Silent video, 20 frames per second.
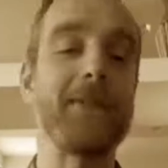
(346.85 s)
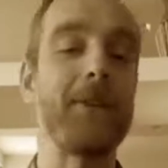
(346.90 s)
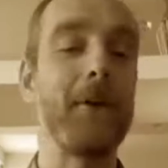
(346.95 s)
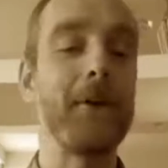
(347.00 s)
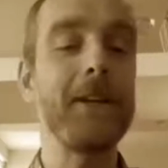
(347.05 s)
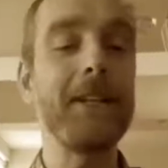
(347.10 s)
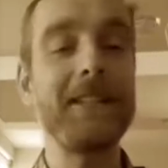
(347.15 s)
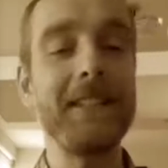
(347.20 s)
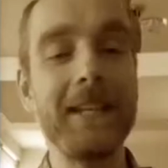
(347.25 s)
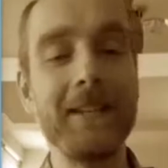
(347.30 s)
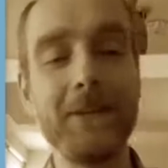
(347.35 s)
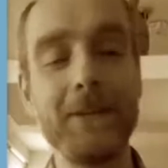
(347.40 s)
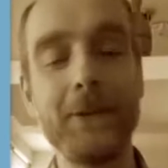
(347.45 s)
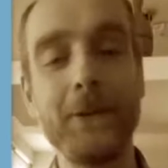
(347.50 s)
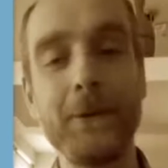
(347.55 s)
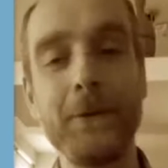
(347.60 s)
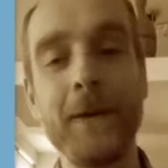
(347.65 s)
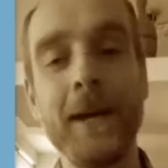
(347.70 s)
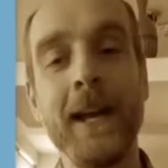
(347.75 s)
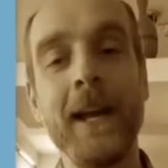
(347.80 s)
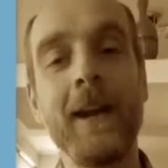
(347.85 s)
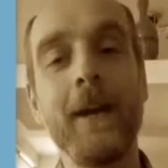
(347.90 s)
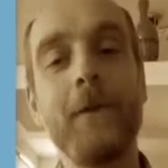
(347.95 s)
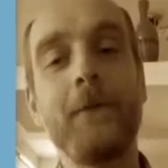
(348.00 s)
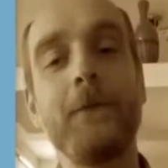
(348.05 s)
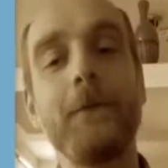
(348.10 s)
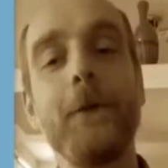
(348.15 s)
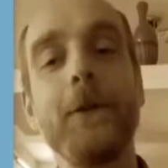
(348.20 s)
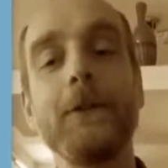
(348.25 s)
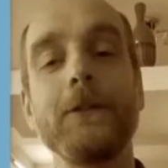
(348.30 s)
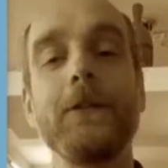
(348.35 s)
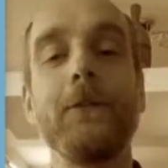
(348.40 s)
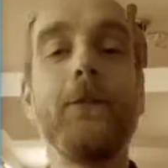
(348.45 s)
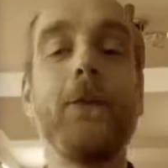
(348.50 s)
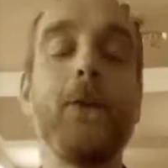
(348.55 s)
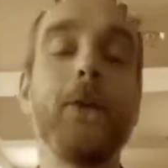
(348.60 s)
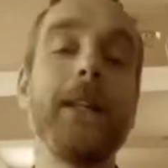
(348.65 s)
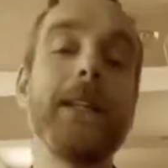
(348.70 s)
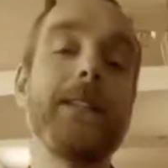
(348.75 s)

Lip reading: So I'm going to take you, first of all,